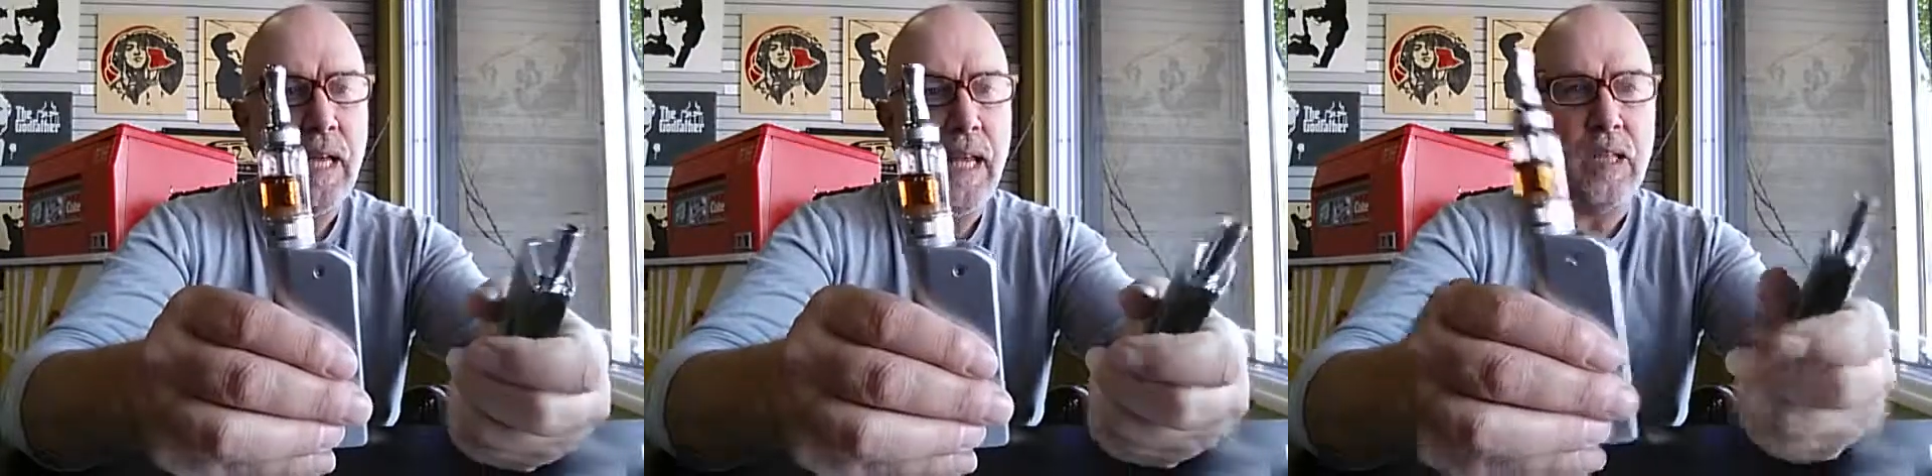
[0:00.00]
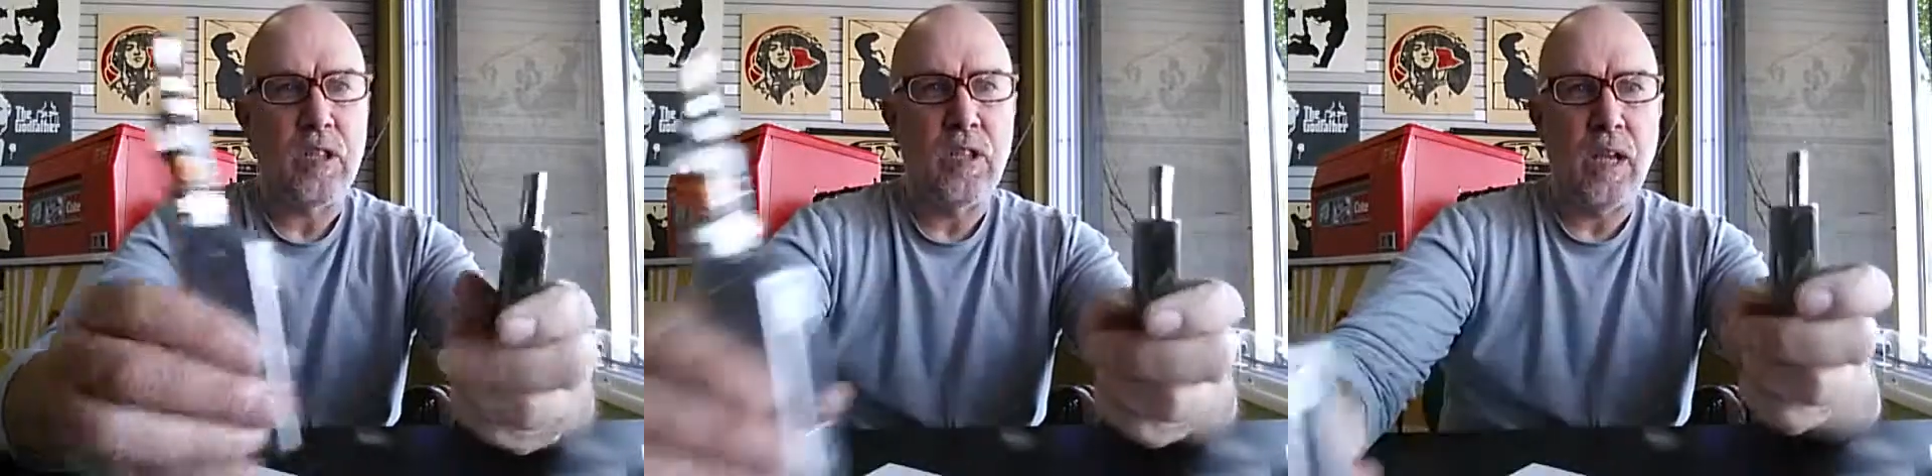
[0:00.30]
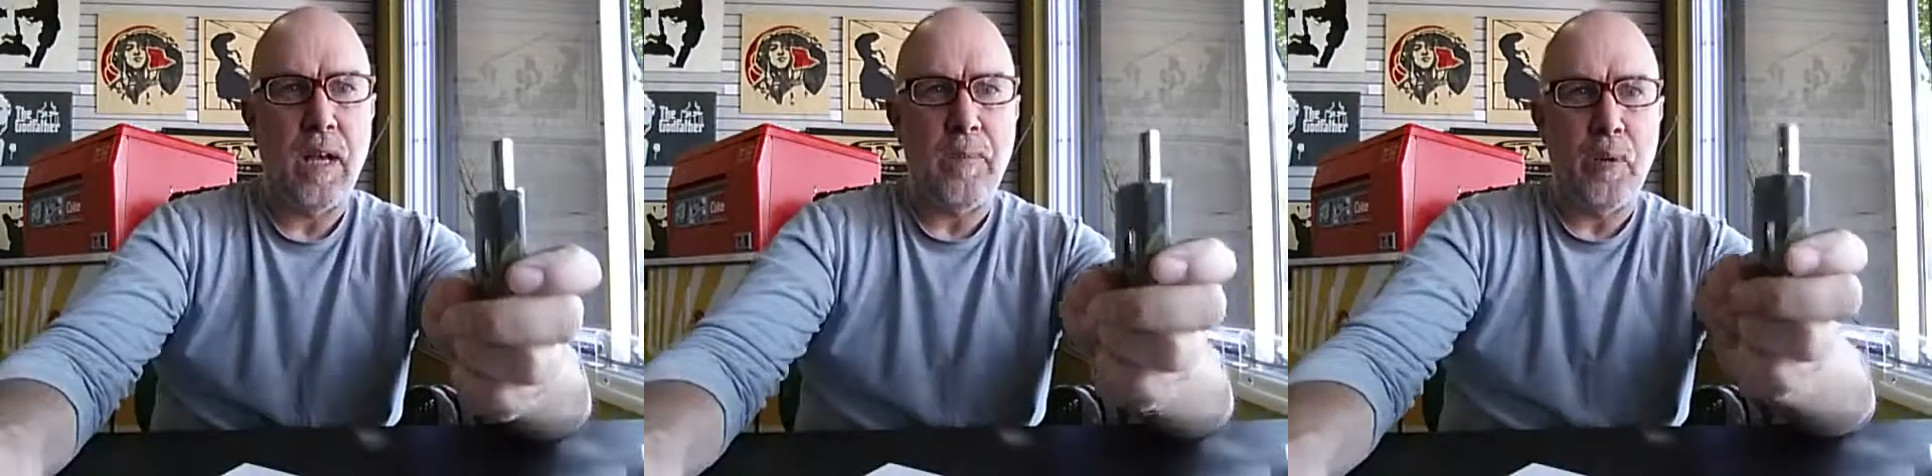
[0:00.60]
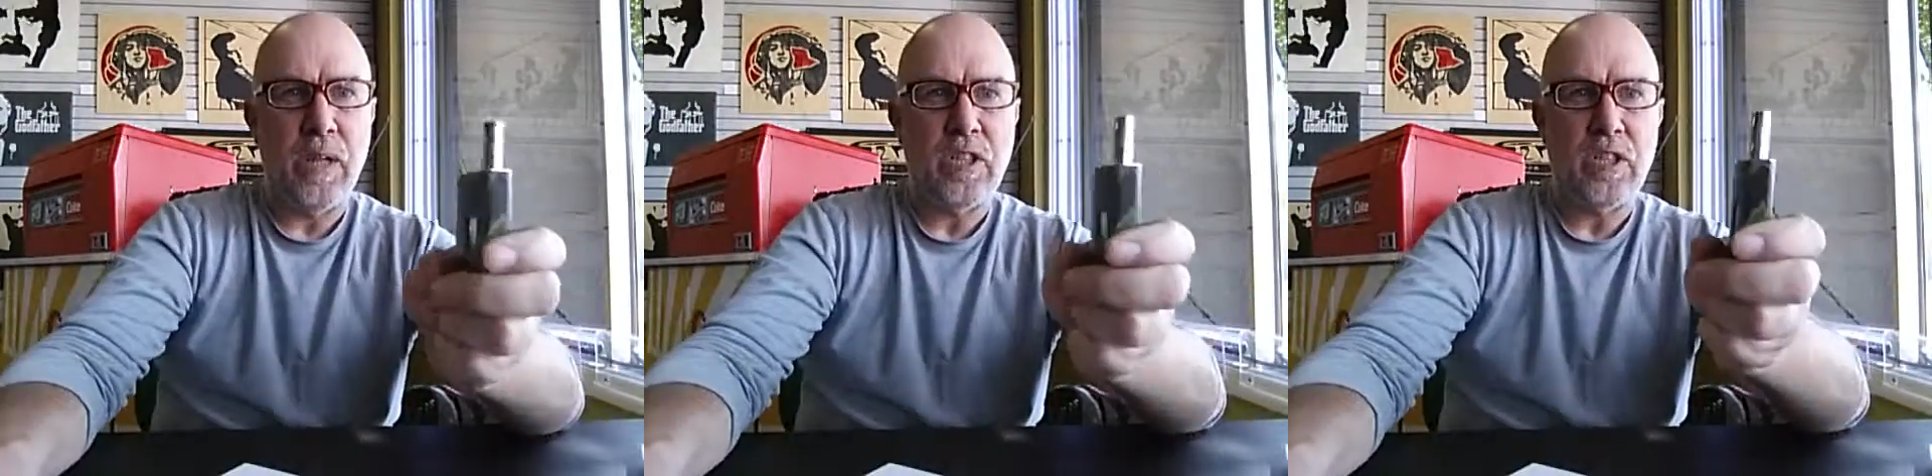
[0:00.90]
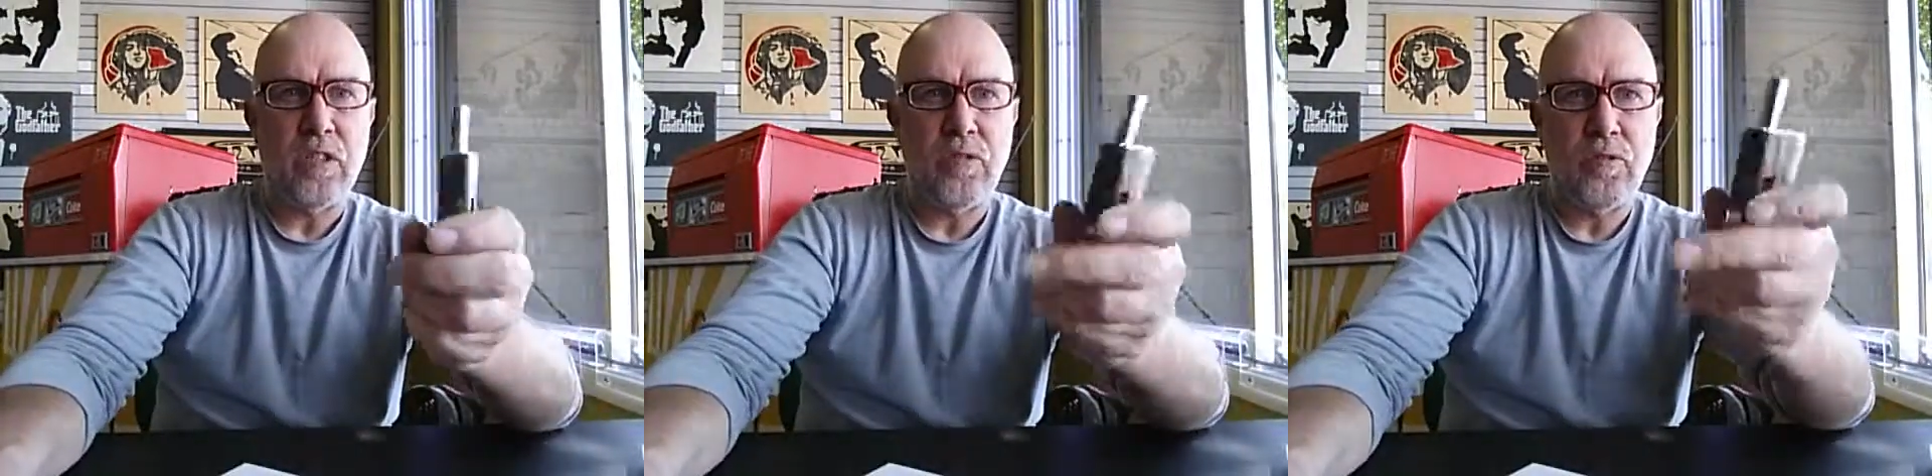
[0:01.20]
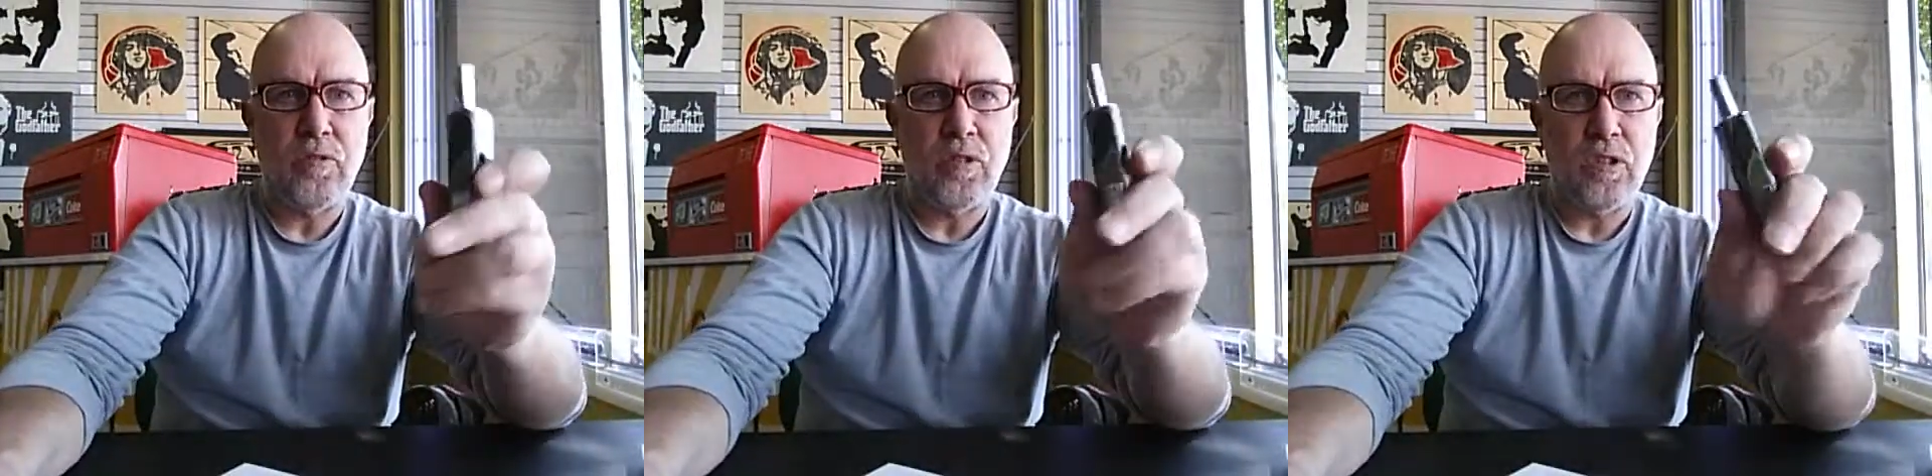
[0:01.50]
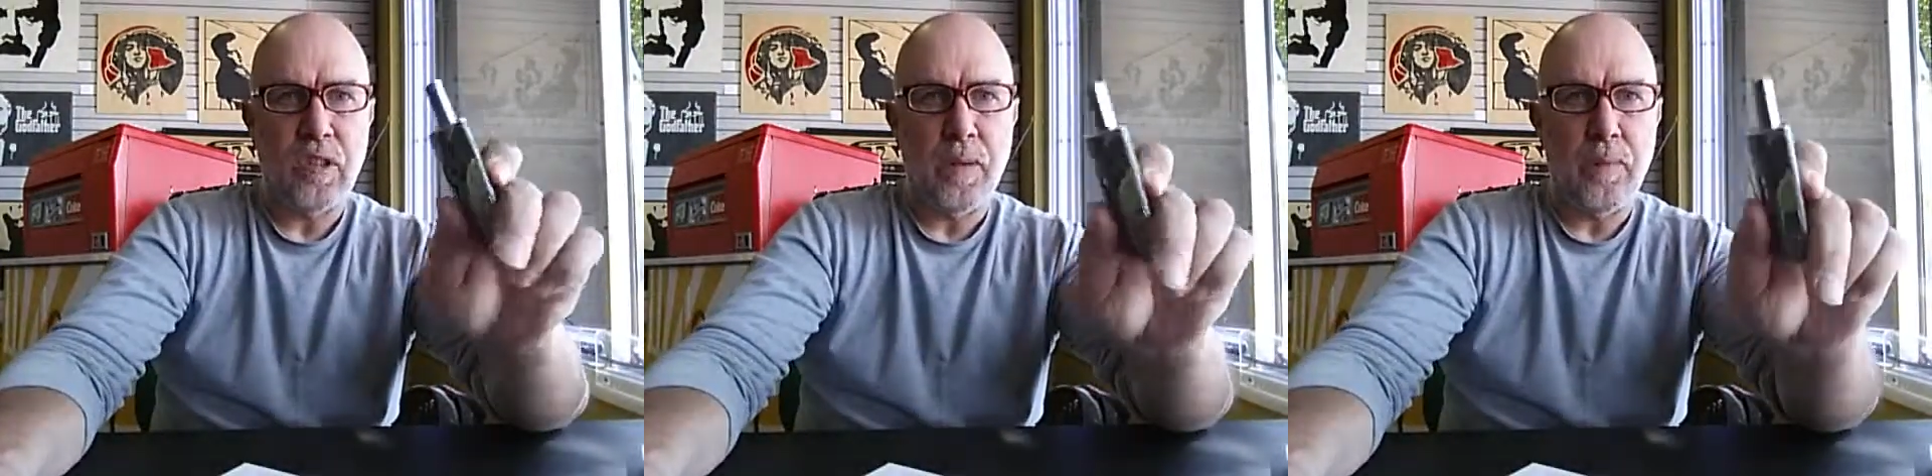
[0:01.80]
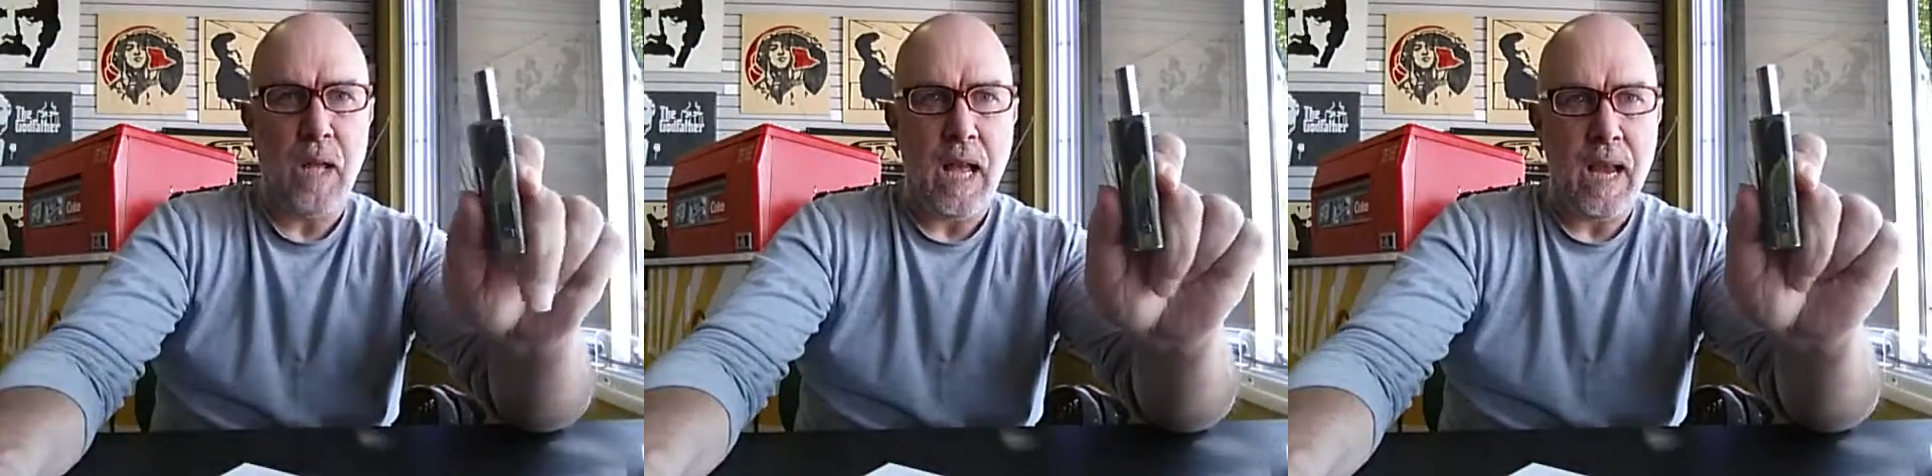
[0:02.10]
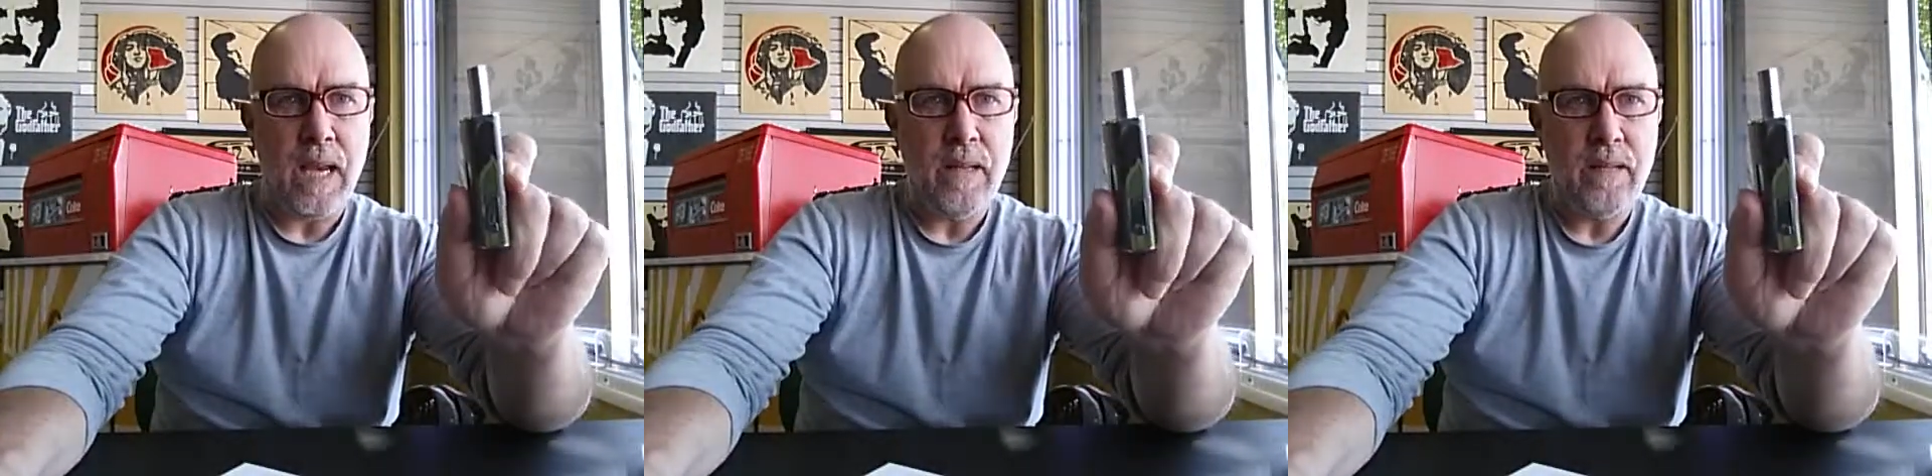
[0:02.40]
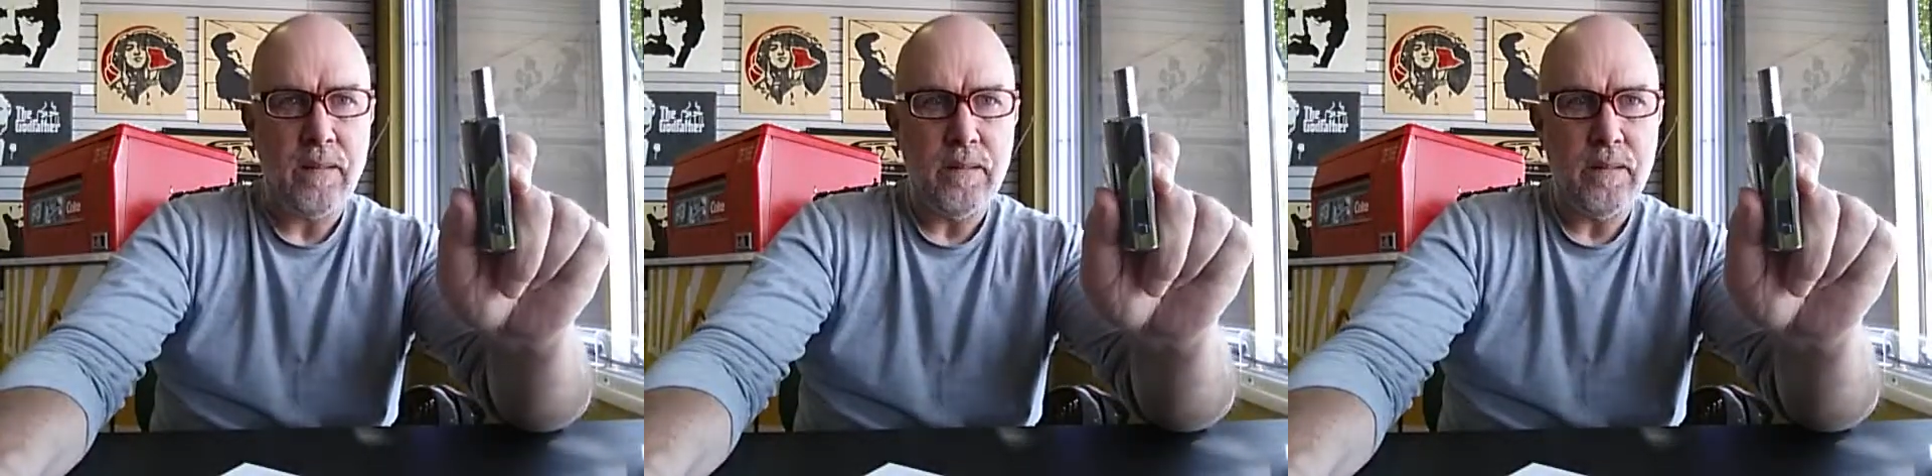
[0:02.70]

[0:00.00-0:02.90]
It's pretty slimline.